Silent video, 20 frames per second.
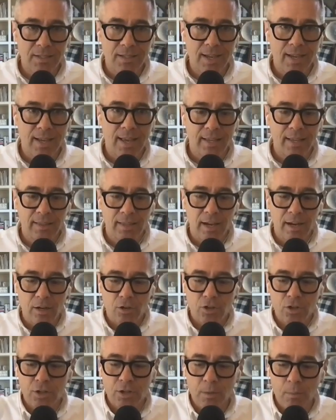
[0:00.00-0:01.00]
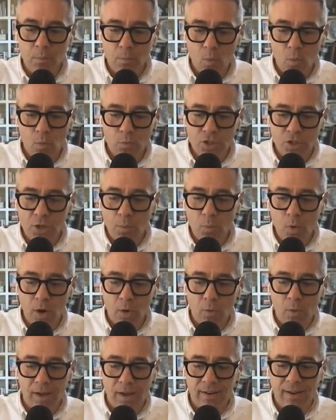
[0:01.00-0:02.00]
a decade later, somewhere
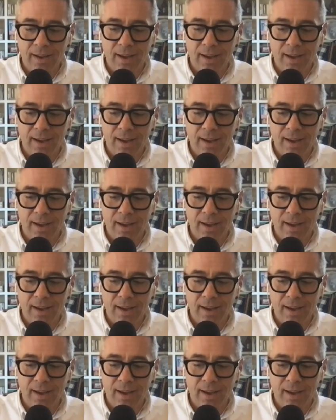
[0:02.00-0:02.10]
around